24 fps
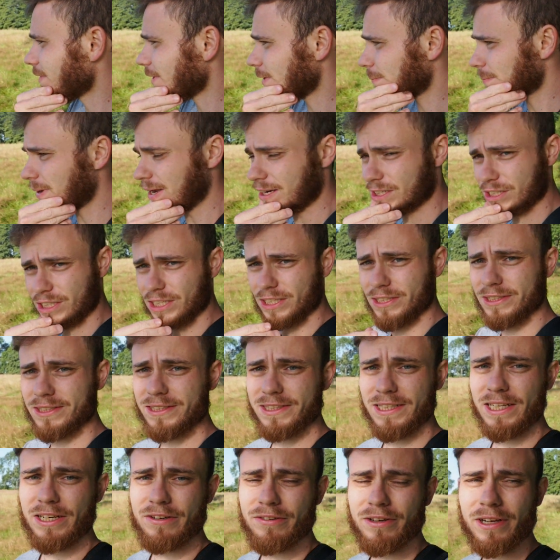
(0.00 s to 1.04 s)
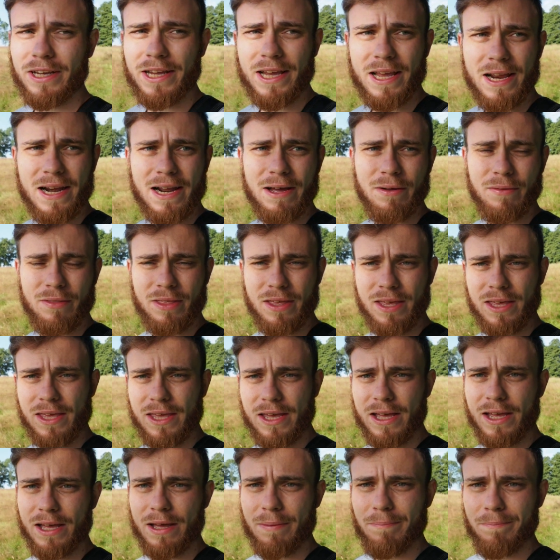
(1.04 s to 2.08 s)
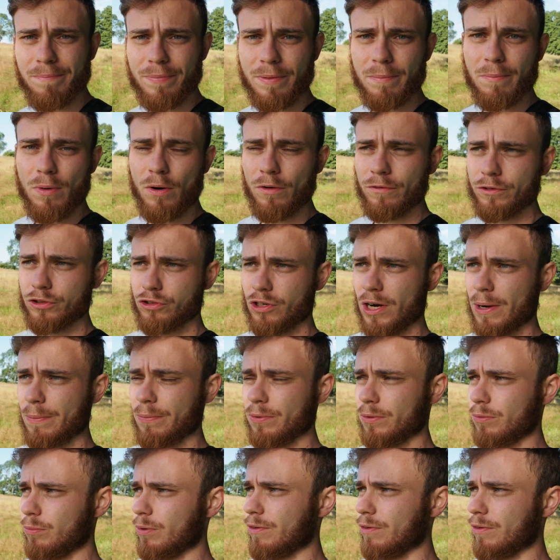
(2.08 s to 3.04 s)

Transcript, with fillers: I'm actually considering getting out the, um, the moth trap.